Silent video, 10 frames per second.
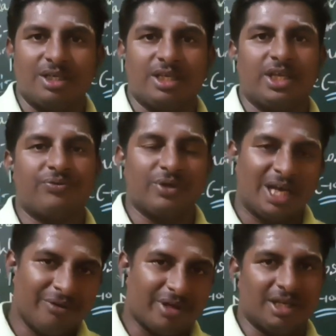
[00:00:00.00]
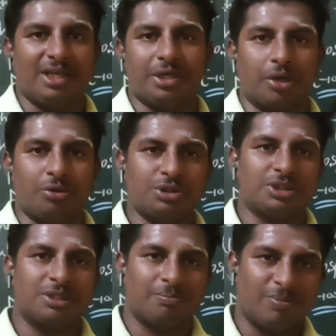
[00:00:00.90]
If you have any doubts,
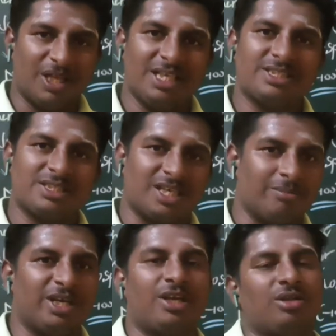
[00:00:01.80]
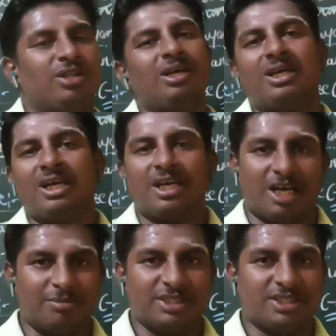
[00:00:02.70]
please comment on the
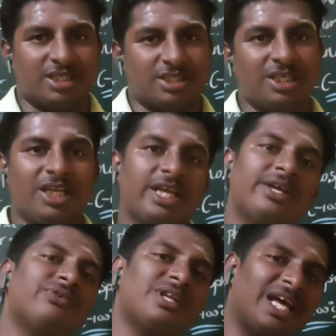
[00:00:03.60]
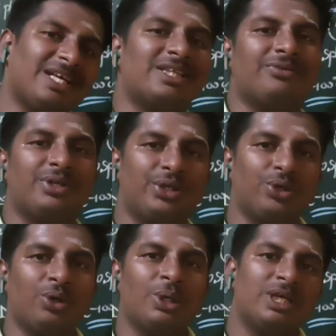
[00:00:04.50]
comment section. If you like the
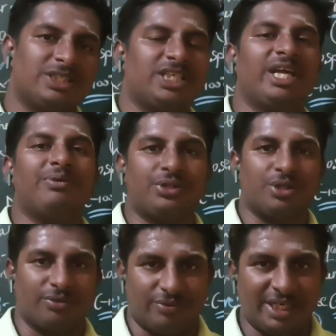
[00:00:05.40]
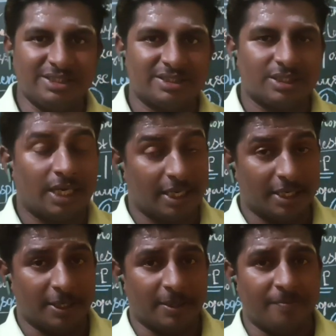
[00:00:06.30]
video, share with your friends, and
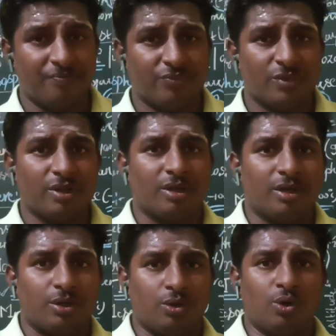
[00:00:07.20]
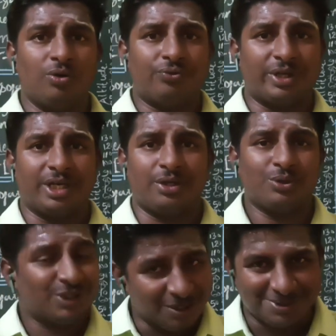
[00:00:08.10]
don't forget to
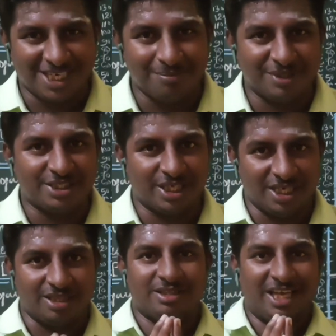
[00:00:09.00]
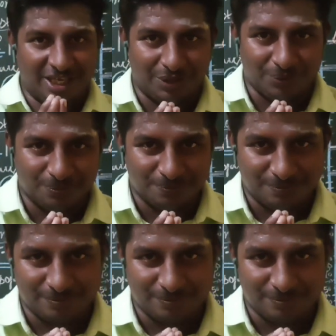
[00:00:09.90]
subscribe my channel. Thank you.